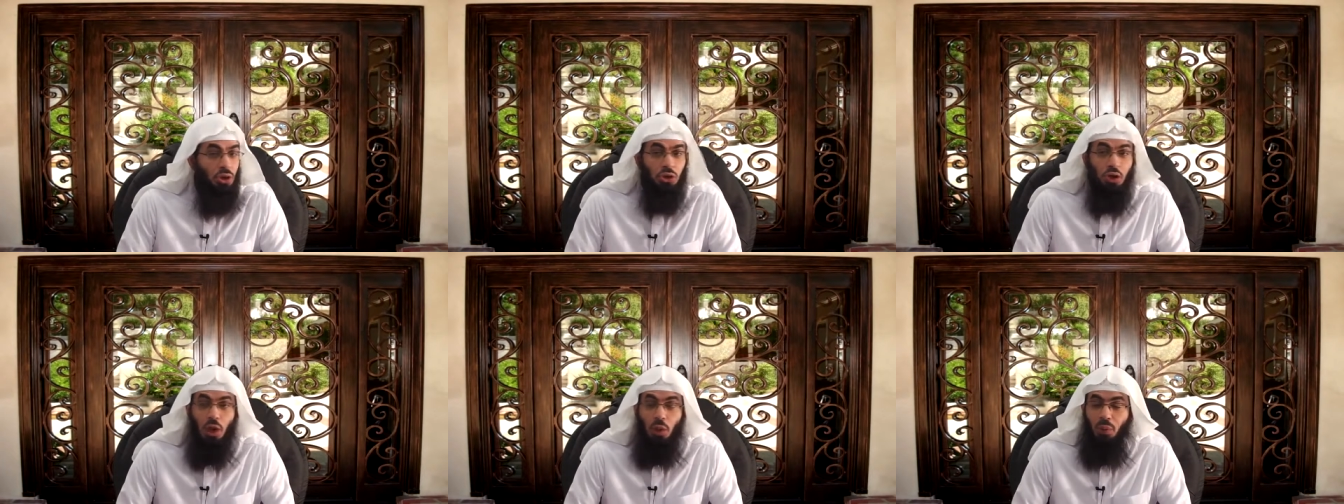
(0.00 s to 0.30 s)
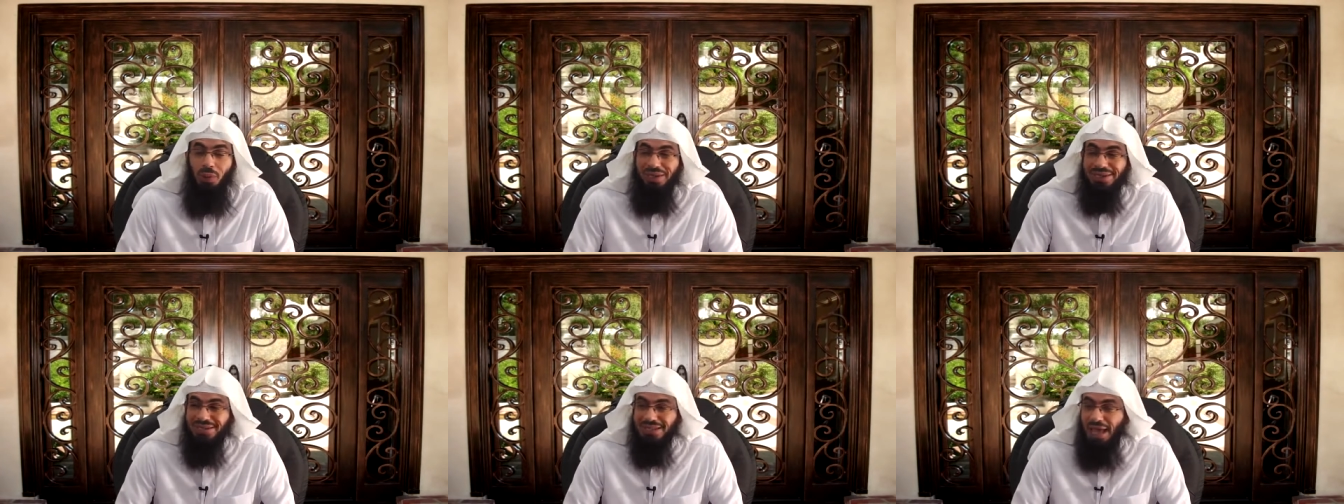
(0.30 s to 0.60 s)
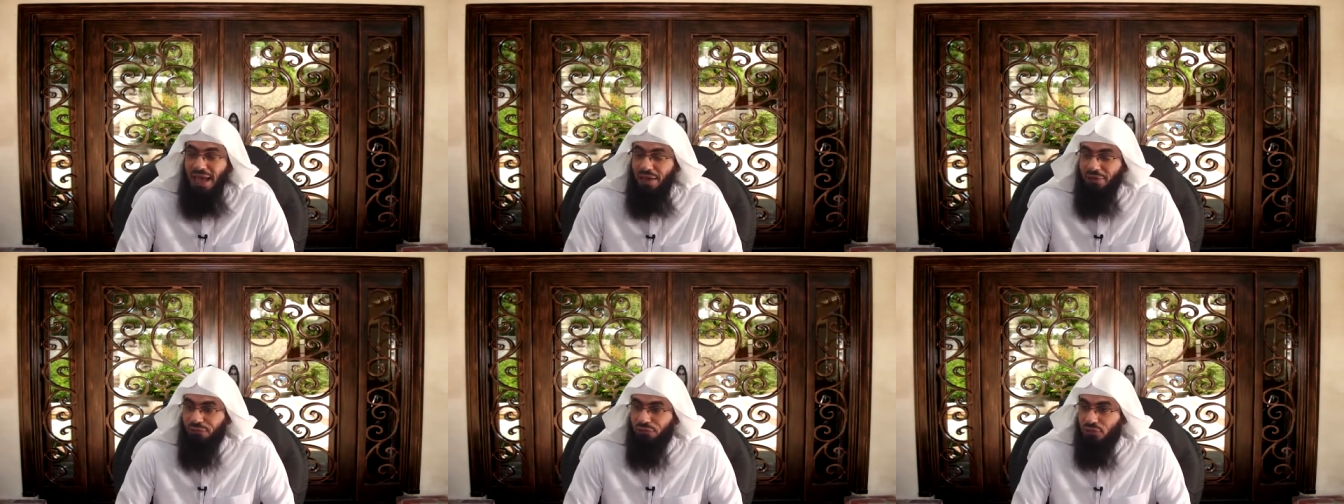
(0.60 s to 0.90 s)
Now, what's
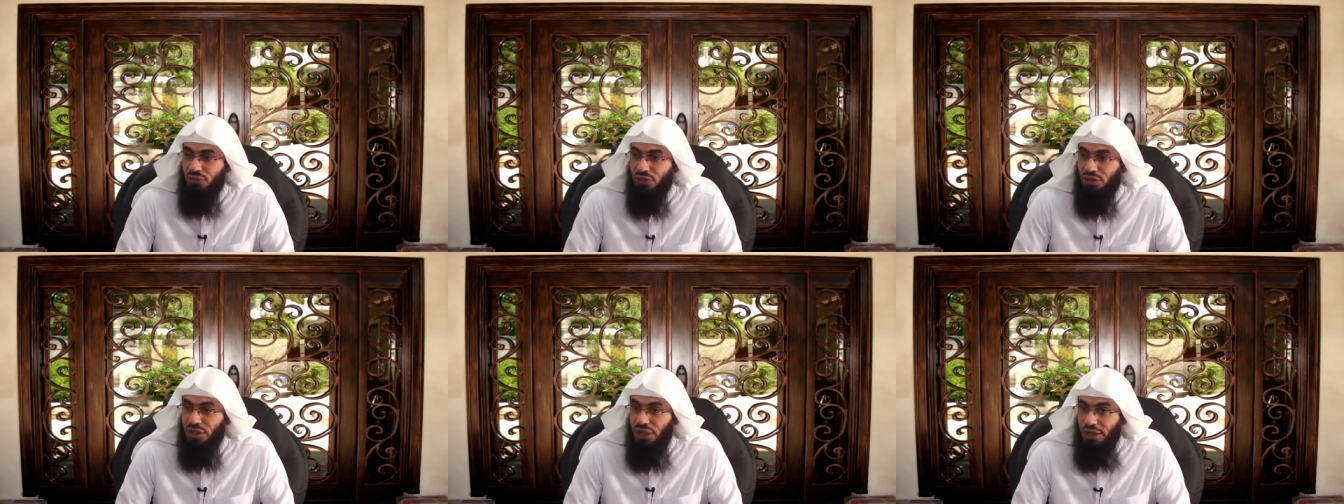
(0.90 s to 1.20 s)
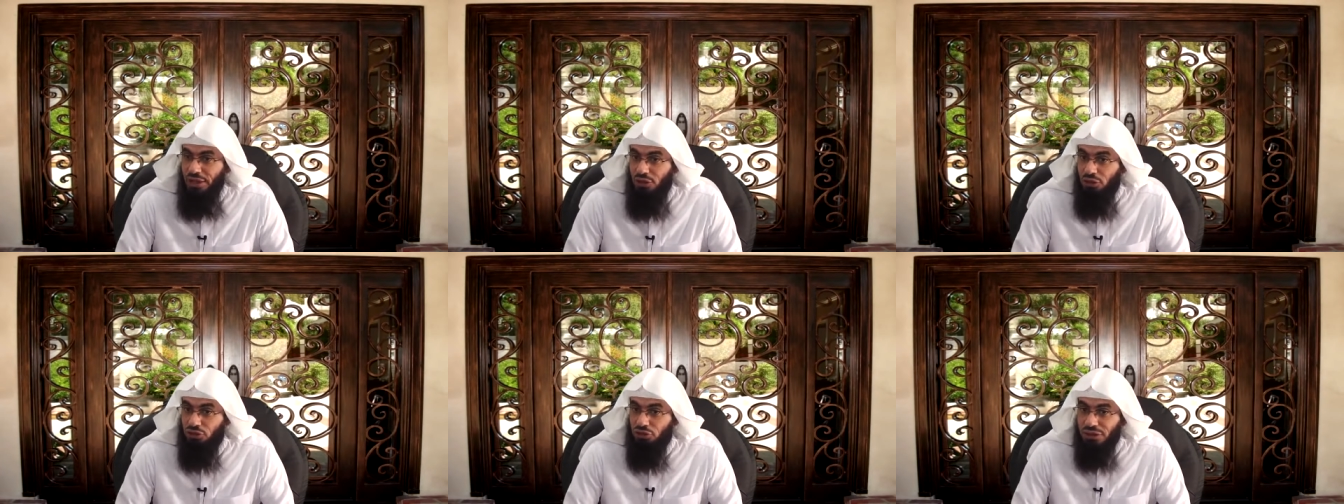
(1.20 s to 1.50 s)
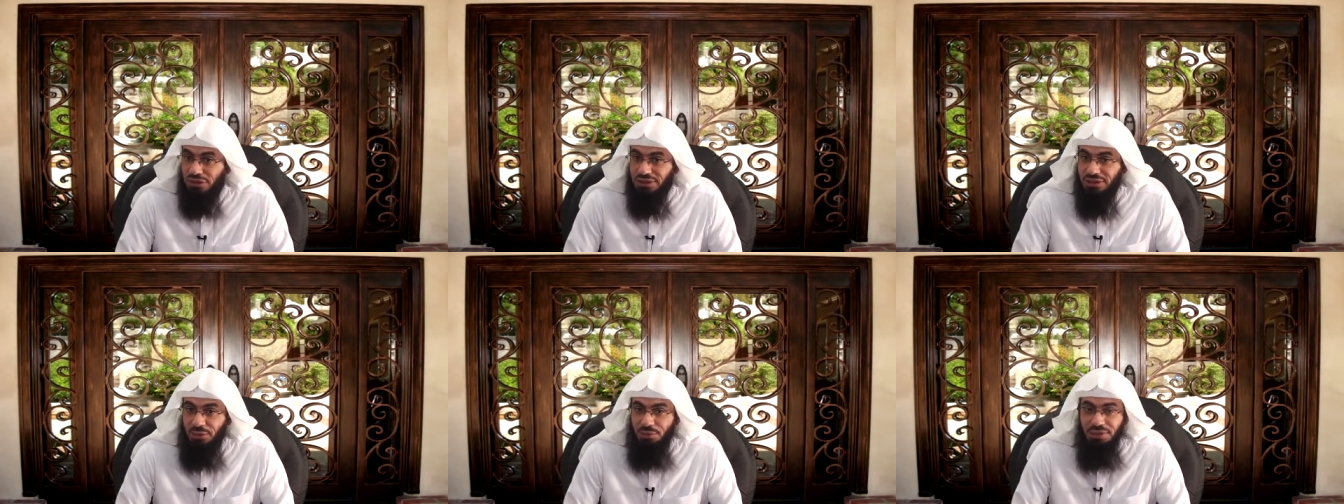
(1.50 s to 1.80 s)
after that? Those
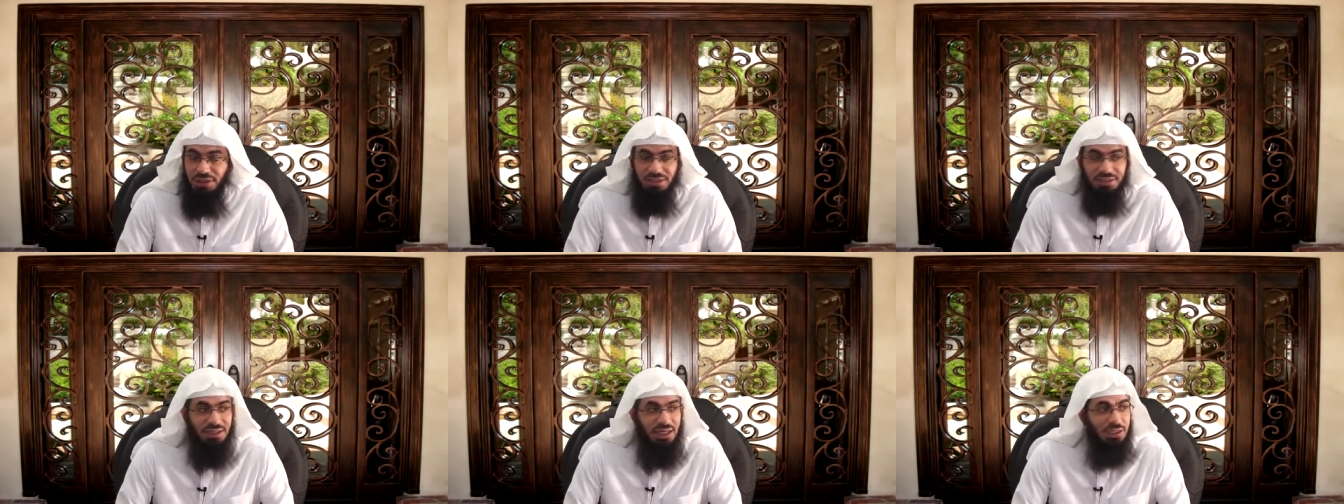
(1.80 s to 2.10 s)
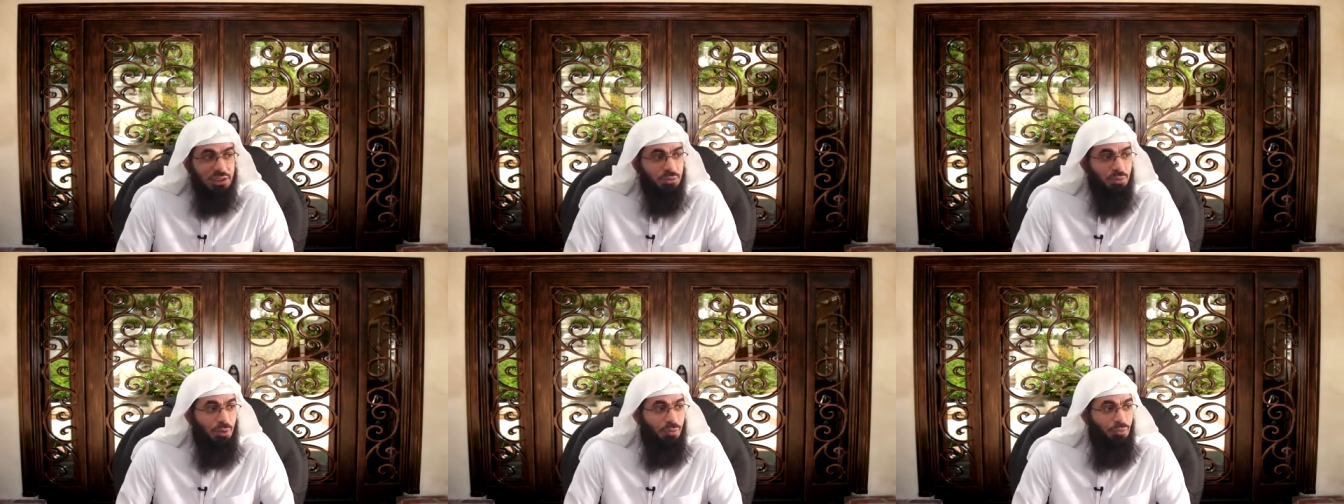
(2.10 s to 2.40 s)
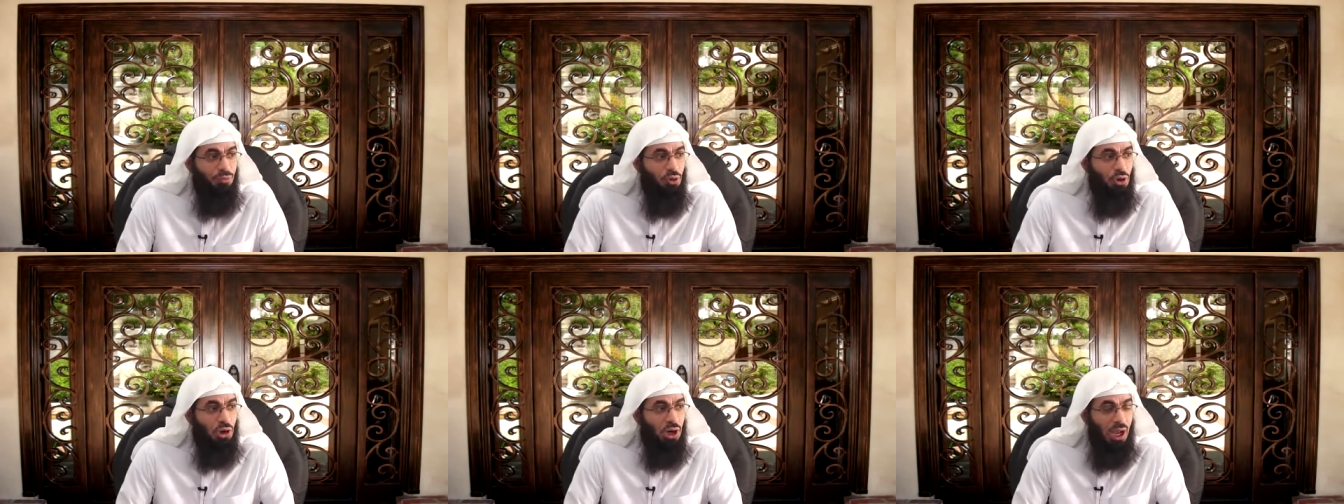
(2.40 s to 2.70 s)
are some of the signs
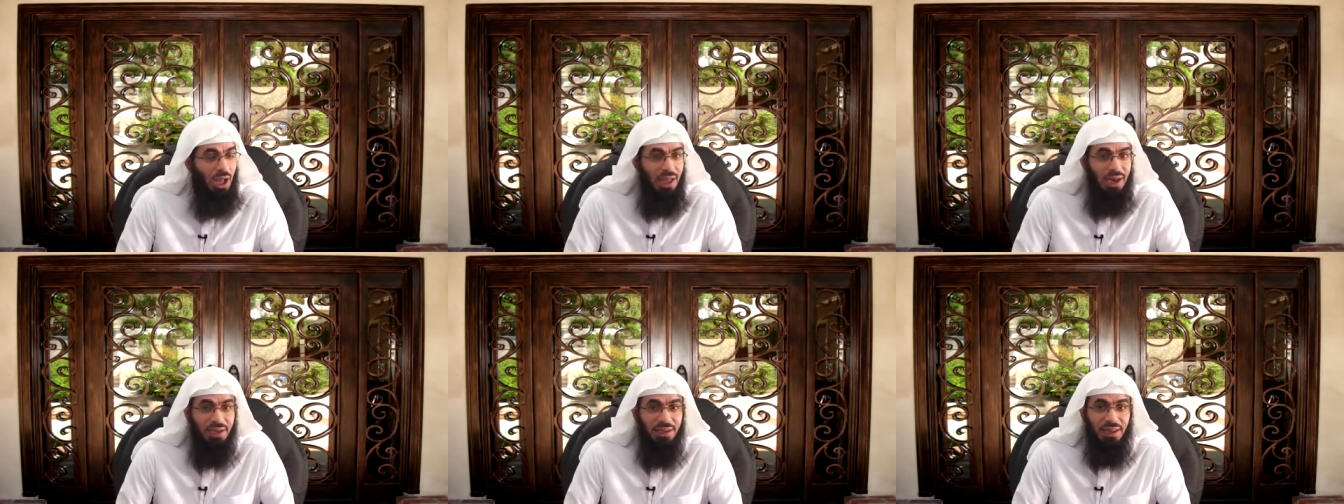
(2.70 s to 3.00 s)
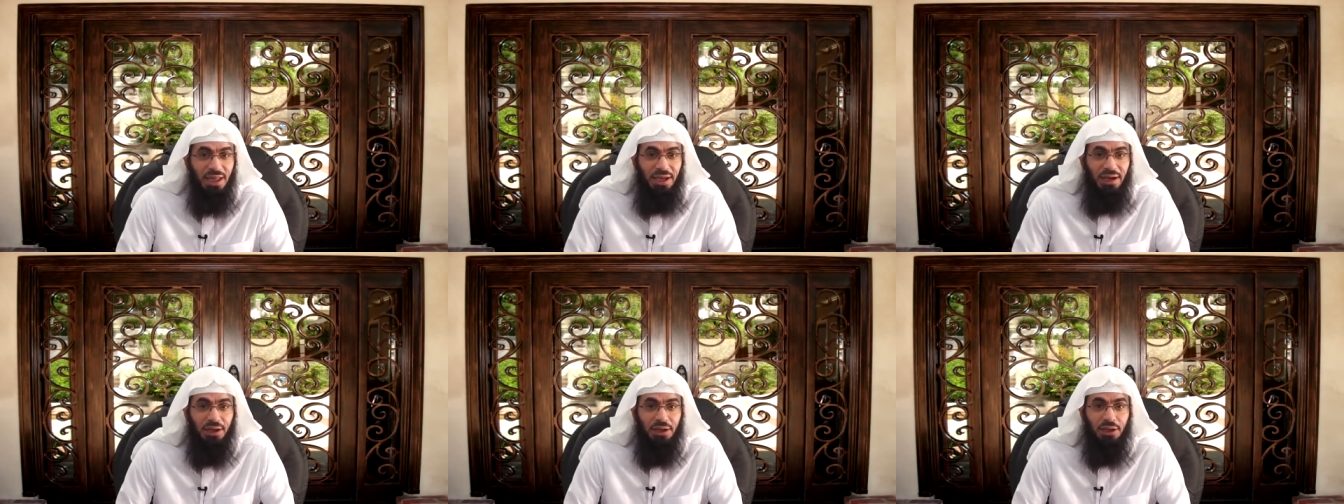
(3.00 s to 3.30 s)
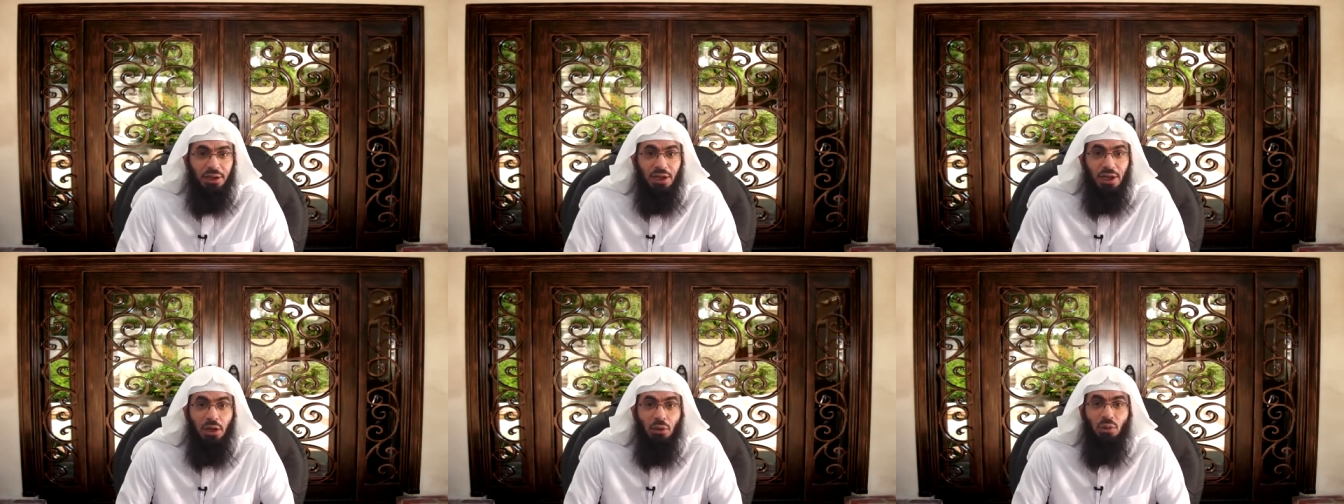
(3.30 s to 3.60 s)
before on that
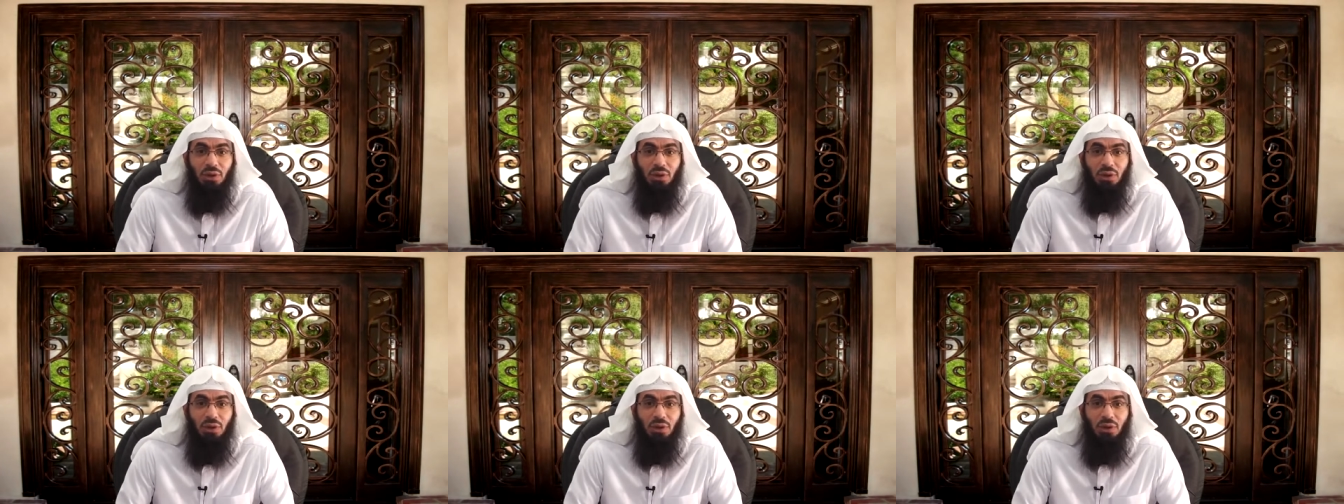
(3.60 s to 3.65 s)
night.